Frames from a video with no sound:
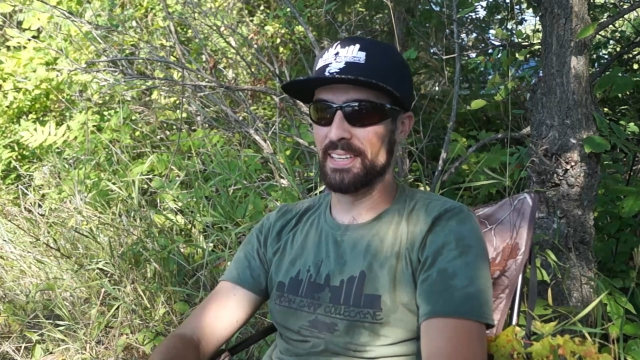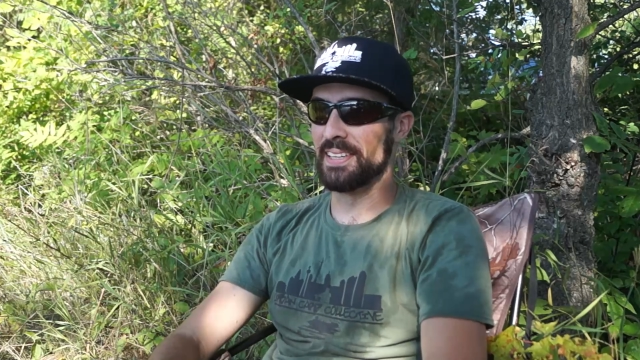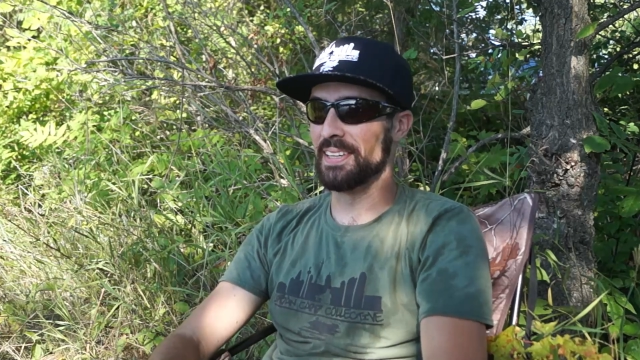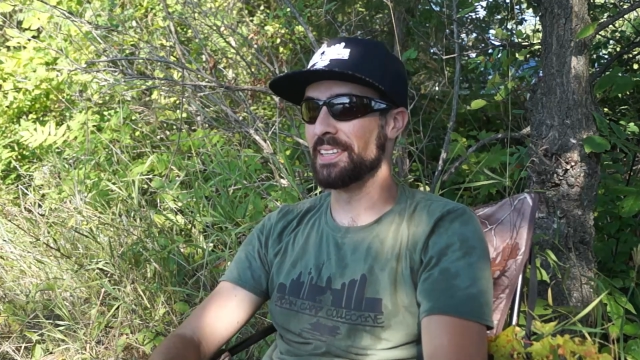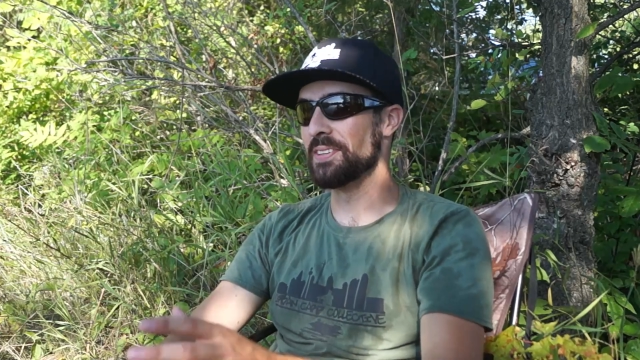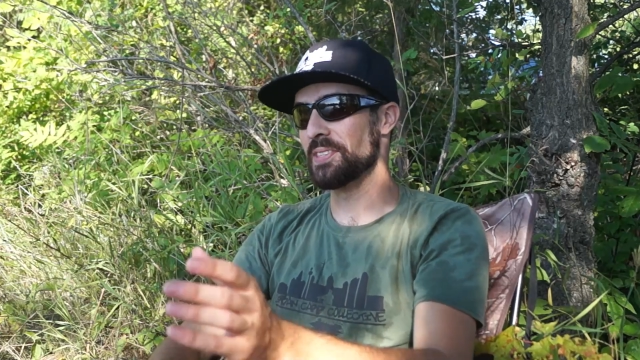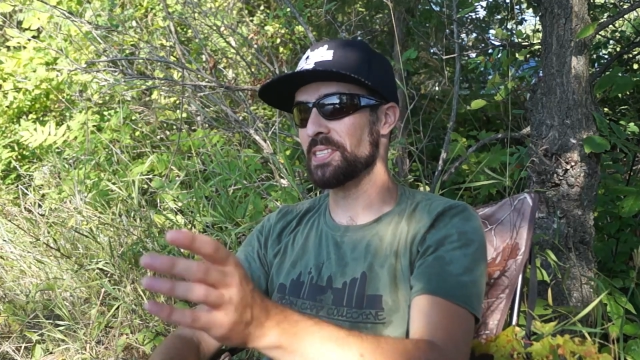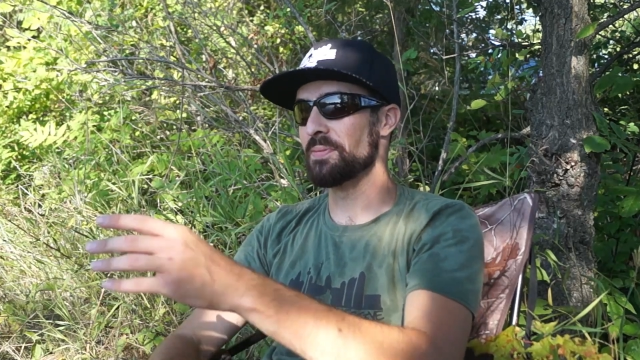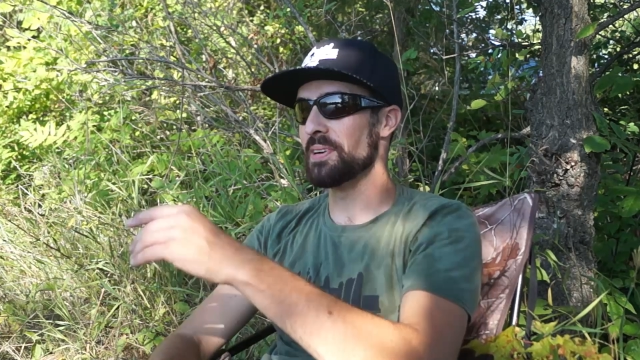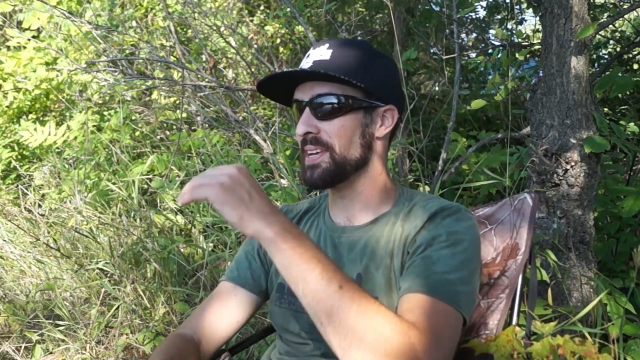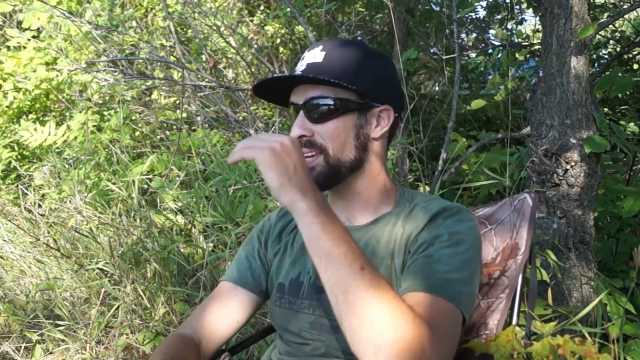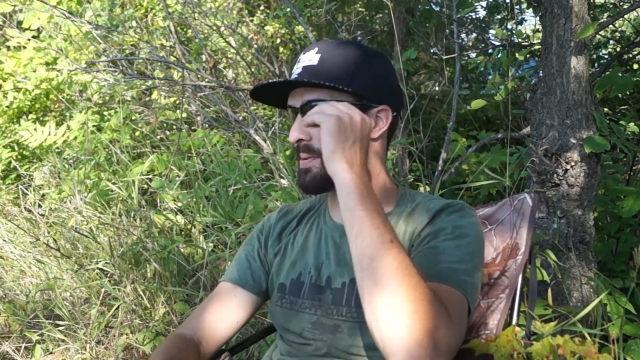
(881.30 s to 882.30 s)
And there's
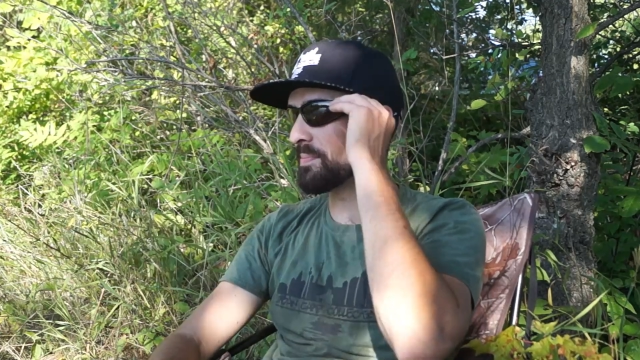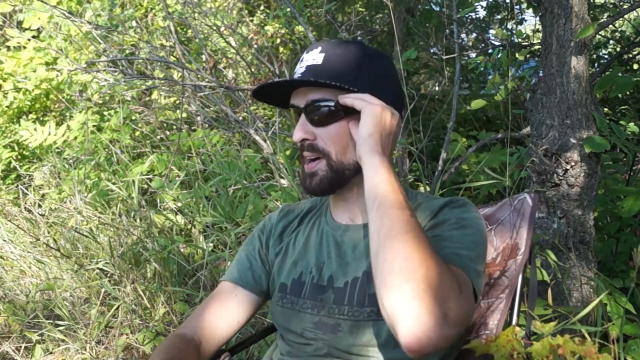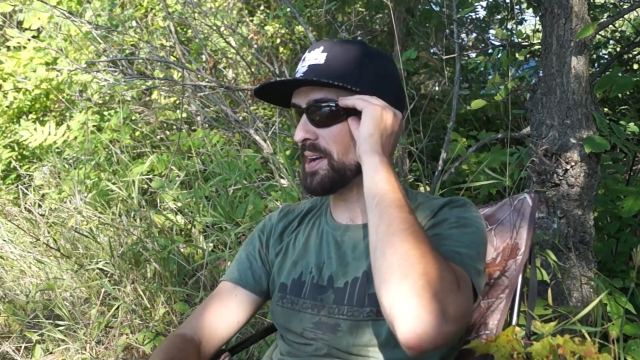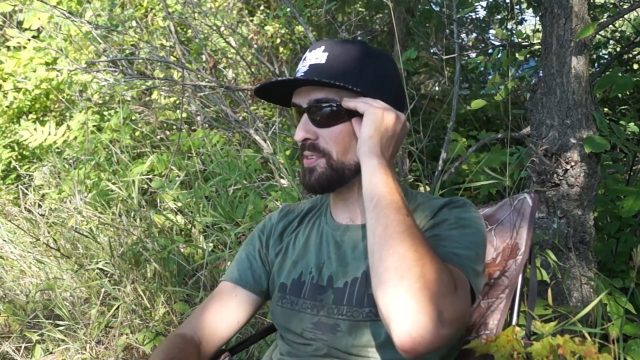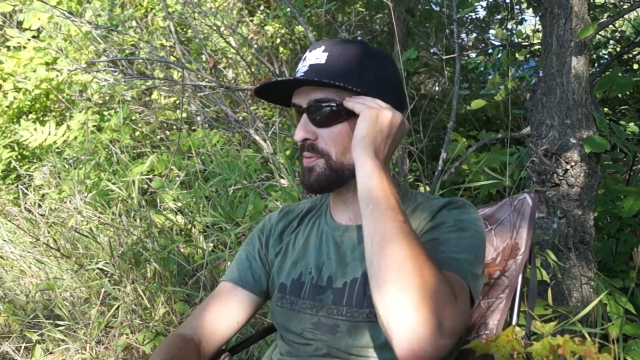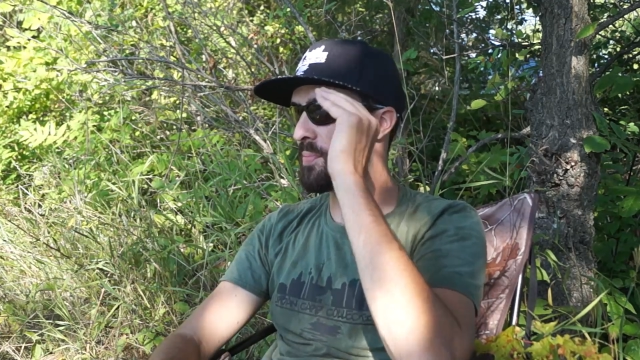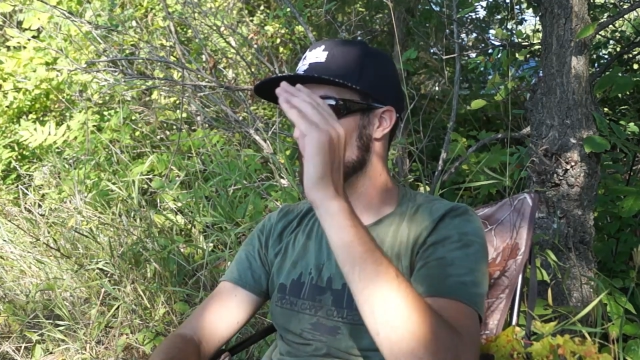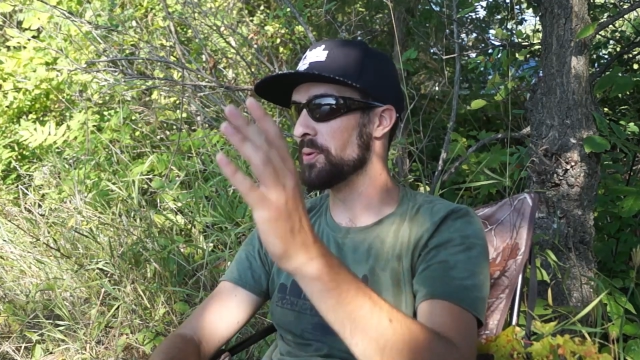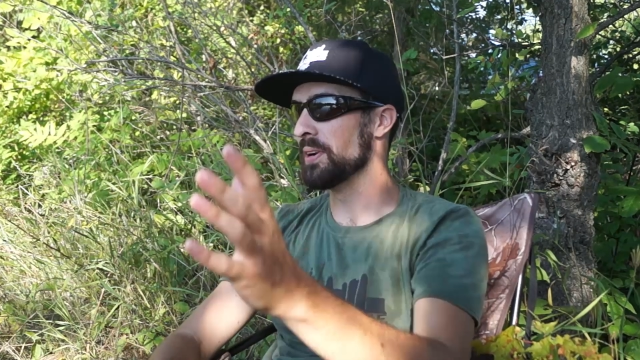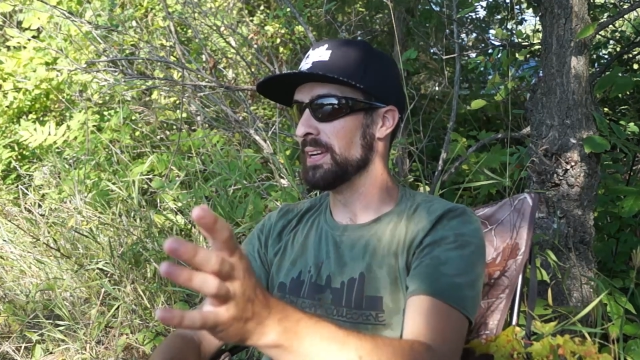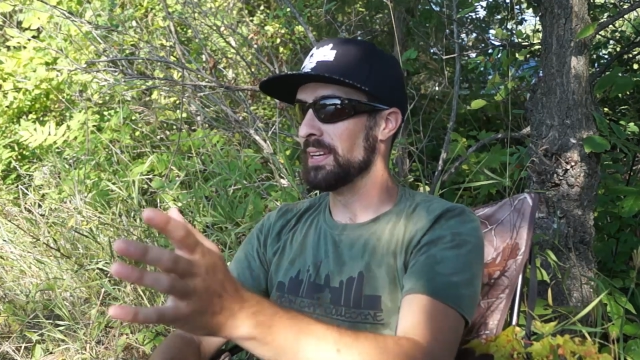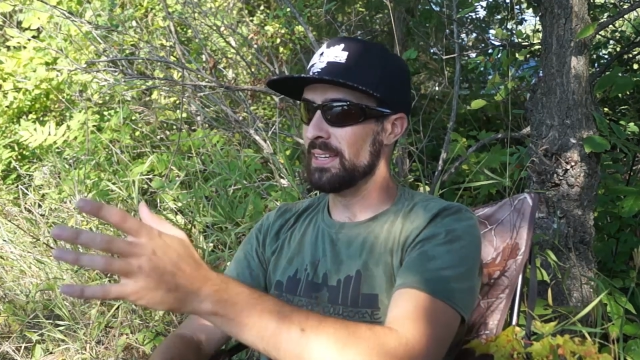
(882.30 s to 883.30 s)
somebody came by in their
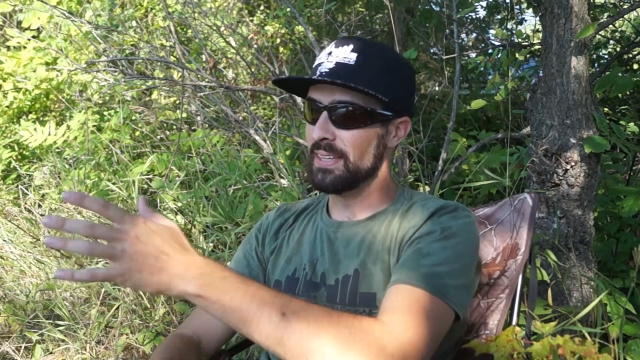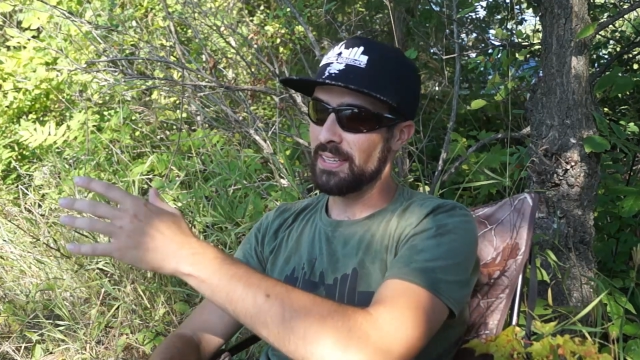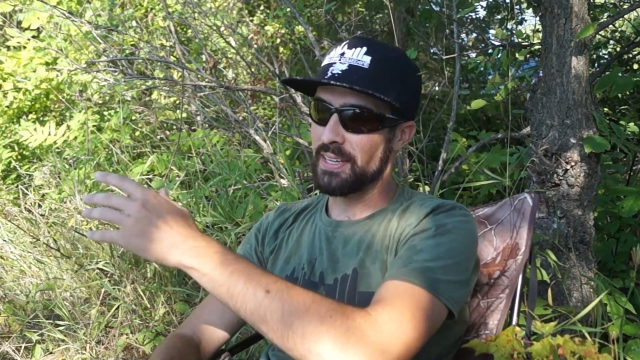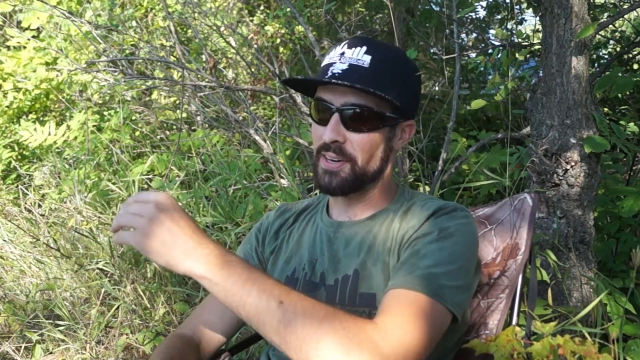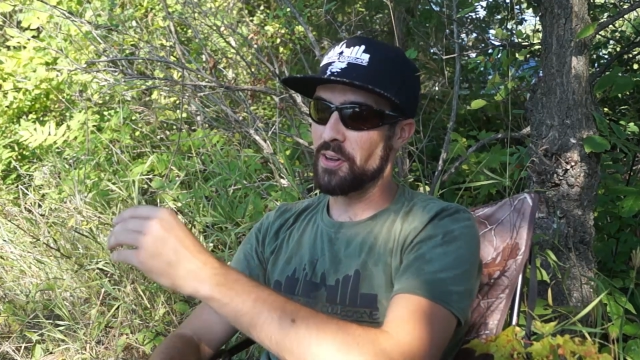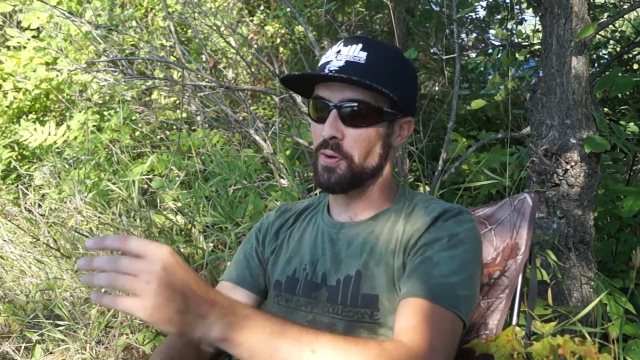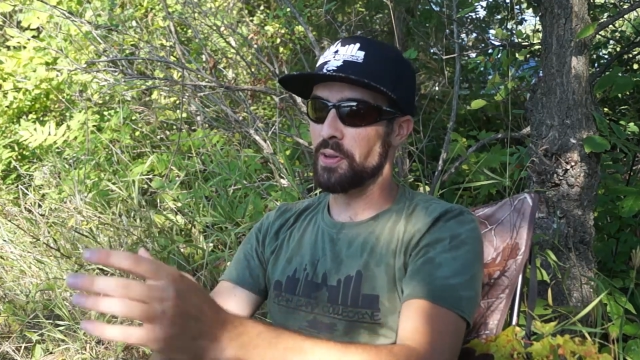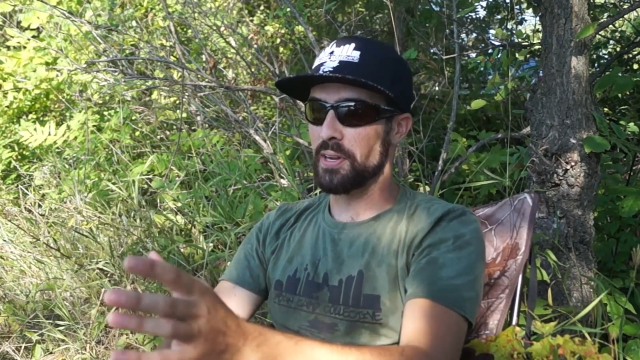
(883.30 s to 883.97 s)
boat, you know,